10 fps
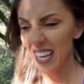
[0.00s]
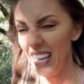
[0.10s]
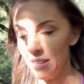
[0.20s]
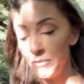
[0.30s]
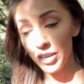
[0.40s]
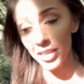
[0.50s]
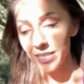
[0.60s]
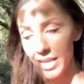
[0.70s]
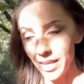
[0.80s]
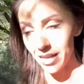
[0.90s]
I'm very
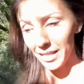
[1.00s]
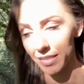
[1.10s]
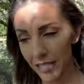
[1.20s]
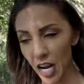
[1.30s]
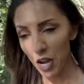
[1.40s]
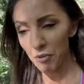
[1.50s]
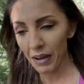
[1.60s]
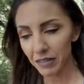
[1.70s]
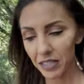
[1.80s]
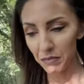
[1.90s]
excited at this time.
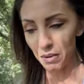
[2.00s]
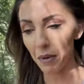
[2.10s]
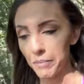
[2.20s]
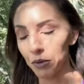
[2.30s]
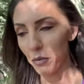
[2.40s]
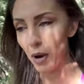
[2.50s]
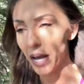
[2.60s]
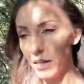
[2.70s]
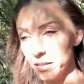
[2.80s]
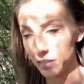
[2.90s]
Haven't seen my mom in a
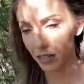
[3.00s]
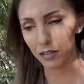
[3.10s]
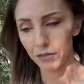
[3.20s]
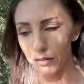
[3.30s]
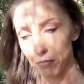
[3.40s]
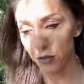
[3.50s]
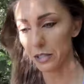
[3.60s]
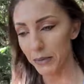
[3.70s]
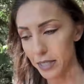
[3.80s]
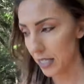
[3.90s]
while, since
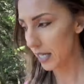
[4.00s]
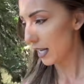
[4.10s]
Christmas.